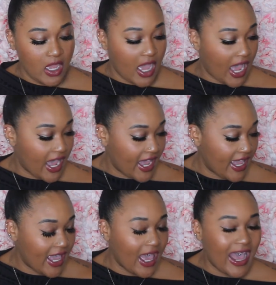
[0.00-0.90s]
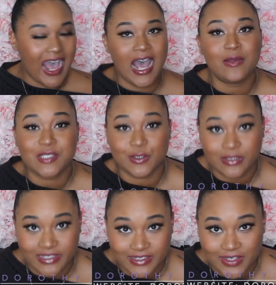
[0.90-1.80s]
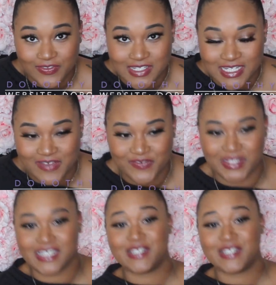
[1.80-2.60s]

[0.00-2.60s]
I absolutely love this company.